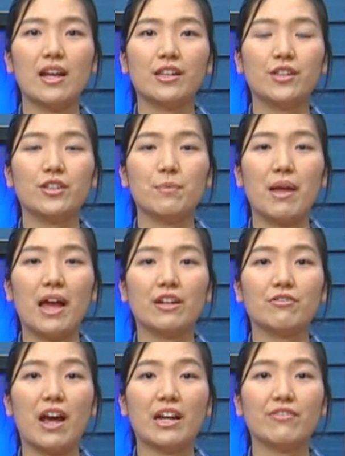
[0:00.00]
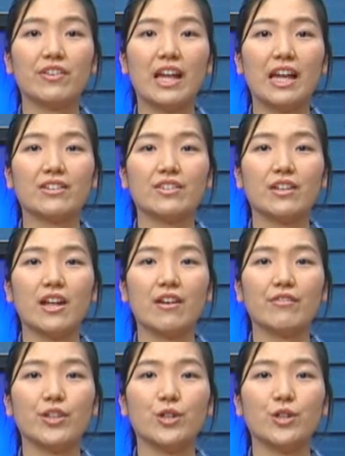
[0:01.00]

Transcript: to demand ratification of a